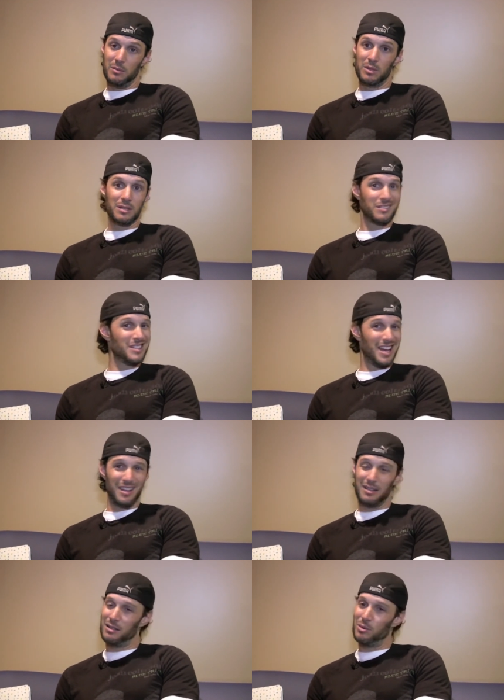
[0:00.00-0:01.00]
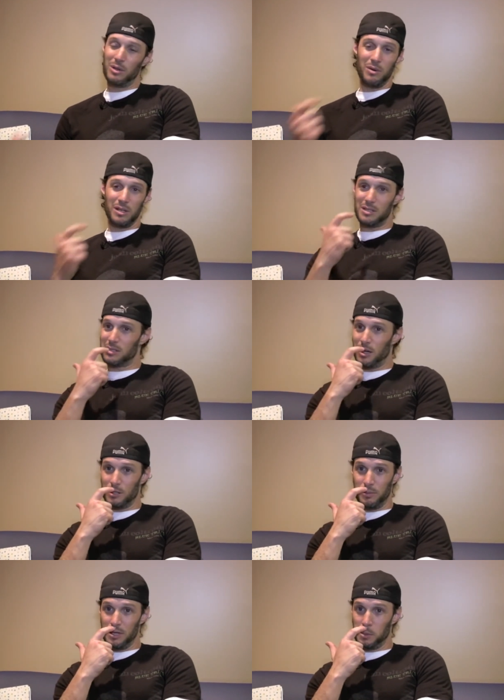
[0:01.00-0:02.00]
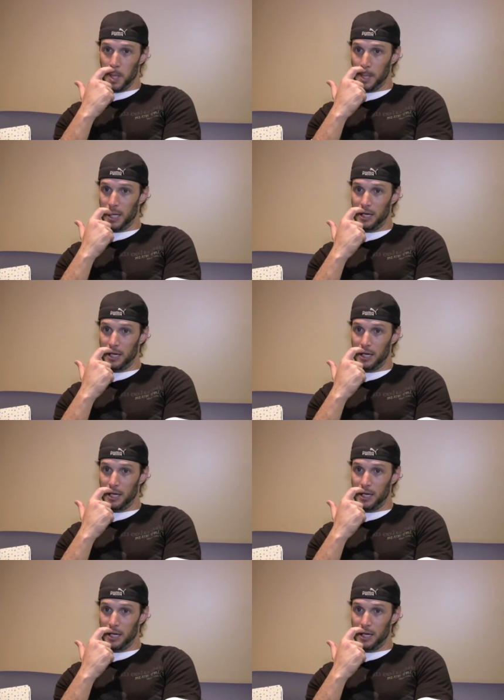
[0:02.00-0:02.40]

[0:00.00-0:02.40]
Because there's not, nobody watches college baseball.